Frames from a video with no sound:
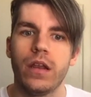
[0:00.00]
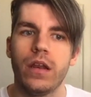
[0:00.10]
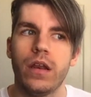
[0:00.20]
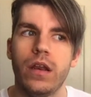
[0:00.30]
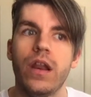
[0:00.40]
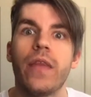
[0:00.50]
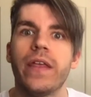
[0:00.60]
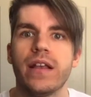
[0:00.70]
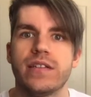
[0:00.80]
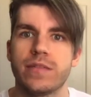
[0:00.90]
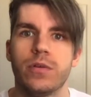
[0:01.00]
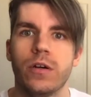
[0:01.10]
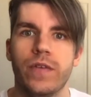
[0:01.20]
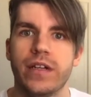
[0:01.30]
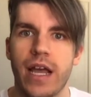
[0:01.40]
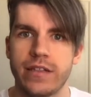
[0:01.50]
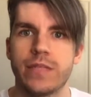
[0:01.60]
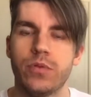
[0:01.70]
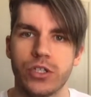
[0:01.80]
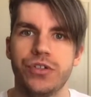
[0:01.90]
nothing is as perfect as it's
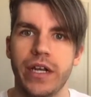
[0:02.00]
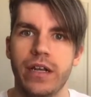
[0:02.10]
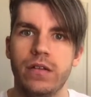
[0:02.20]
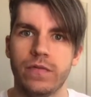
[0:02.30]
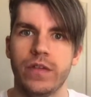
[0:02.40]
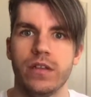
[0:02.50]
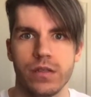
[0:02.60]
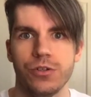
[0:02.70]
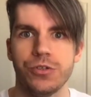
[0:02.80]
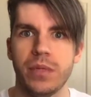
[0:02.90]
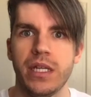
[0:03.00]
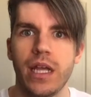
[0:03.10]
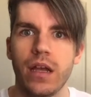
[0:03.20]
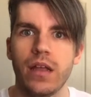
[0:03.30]
portrayed via social media.